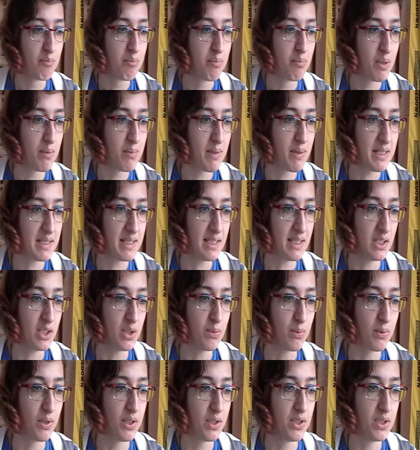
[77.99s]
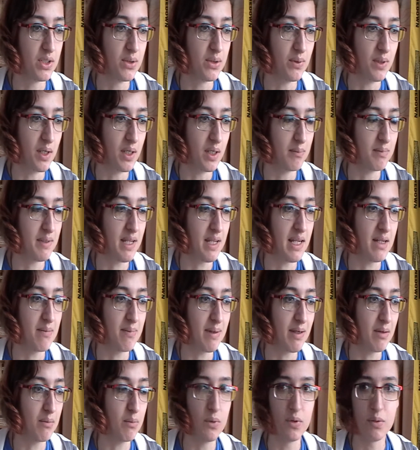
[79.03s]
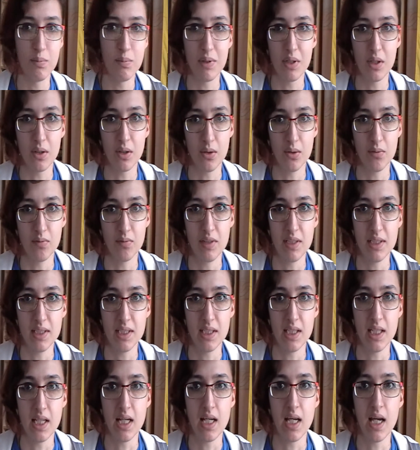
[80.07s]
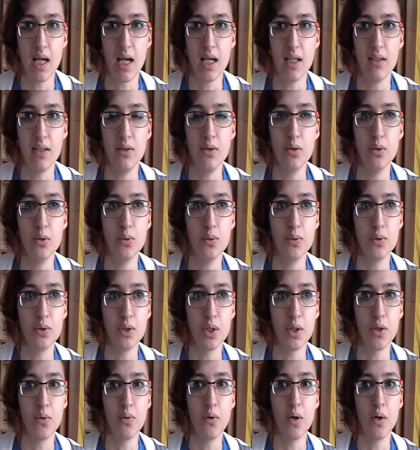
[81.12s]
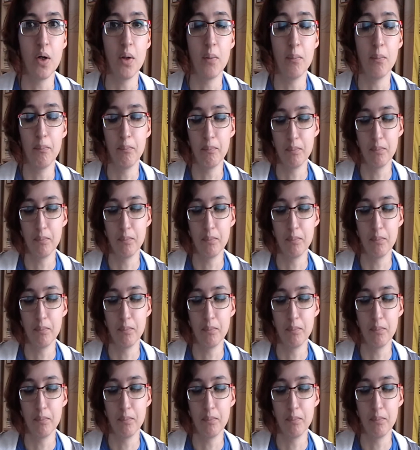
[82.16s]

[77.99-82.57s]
But basically I just wanted to do an update about what's been going on recently and also um,